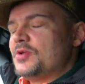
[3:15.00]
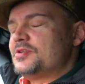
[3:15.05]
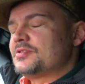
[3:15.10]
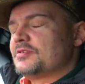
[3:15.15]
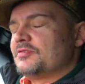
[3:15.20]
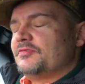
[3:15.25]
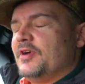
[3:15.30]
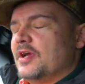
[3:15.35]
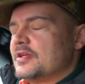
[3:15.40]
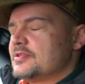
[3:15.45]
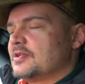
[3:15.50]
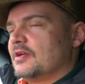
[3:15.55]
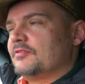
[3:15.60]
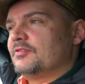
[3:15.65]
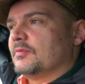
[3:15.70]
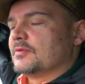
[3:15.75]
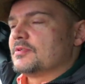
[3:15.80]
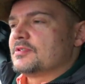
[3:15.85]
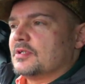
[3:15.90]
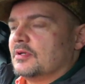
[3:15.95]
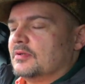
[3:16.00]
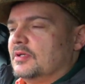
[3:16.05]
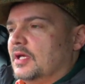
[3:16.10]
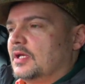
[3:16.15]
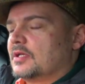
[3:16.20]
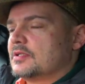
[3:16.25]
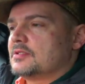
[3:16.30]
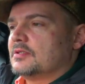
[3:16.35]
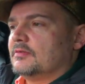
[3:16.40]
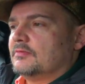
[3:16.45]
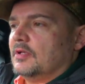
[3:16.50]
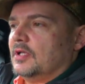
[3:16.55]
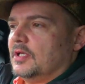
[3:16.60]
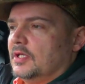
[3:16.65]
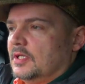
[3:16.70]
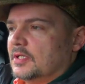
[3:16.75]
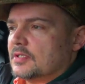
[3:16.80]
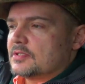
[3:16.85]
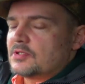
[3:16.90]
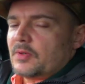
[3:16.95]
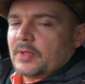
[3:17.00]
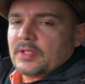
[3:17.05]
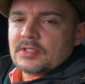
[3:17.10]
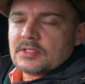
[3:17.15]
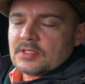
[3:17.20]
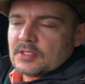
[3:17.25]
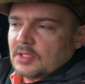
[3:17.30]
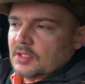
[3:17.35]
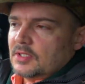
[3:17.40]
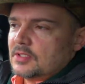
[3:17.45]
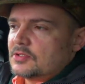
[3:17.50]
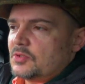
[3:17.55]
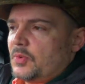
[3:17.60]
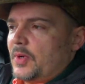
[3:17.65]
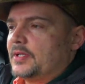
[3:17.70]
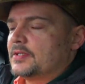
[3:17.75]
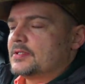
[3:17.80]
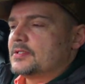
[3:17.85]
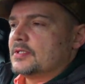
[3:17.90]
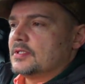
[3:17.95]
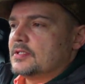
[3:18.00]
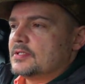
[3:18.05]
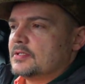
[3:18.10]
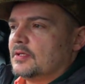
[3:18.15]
which has affected everyone so negatively in 2020.